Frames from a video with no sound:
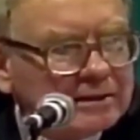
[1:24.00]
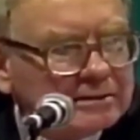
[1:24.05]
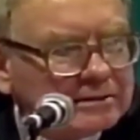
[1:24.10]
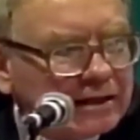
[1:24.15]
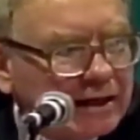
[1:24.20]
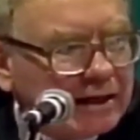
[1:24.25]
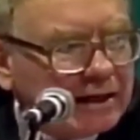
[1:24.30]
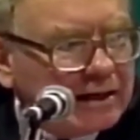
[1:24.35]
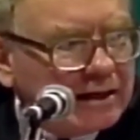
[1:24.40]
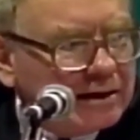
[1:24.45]

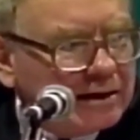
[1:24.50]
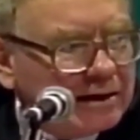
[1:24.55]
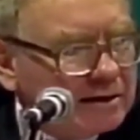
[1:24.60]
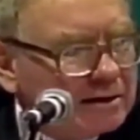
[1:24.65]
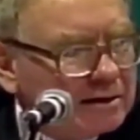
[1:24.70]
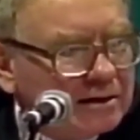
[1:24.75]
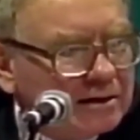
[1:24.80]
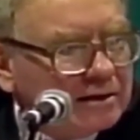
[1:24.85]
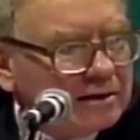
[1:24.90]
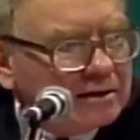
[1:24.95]
is
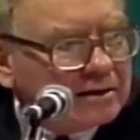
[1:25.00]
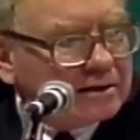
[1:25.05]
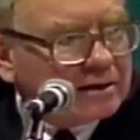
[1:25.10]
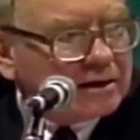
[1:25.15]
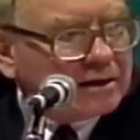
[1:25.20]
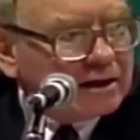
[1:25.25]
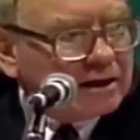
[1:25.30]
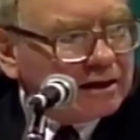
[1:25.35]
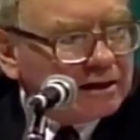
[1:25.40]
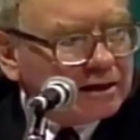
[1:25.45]
a
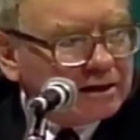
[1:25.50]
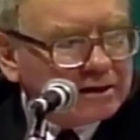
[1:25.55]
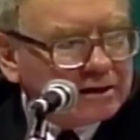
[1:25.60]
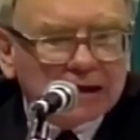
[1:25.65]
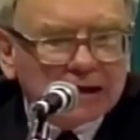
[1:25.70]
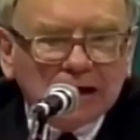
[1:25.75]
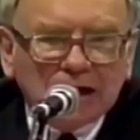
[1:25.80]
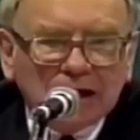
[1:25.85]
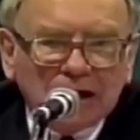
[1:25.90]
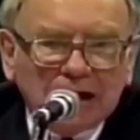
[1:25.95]

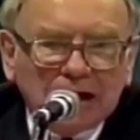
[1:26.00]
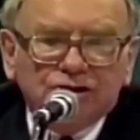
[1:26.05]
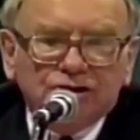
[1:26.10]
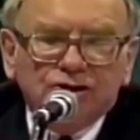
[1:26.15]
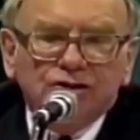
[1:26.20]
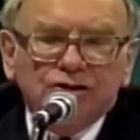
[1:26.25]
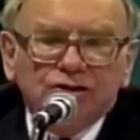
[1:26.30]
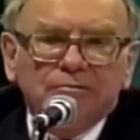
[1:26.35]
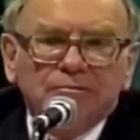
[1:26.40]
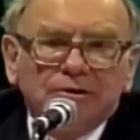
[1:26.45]

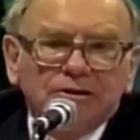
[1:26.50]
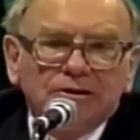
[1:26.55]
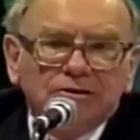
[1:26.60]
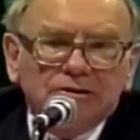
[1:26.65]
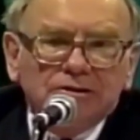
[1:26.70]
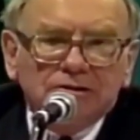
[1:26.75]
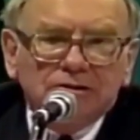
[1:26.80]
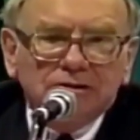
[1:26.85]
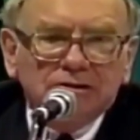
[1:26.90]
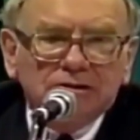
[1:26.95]
collection of
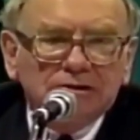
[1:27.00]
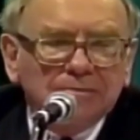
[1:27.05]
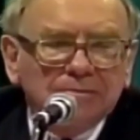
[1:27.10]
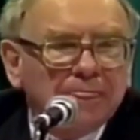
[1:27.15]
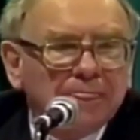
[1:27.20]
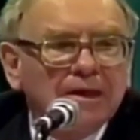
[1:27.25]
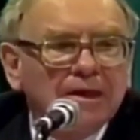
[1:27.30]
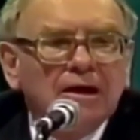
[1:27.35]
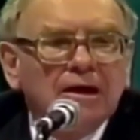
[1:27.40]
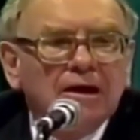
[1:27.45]

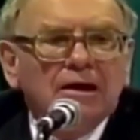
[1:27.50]
businesses,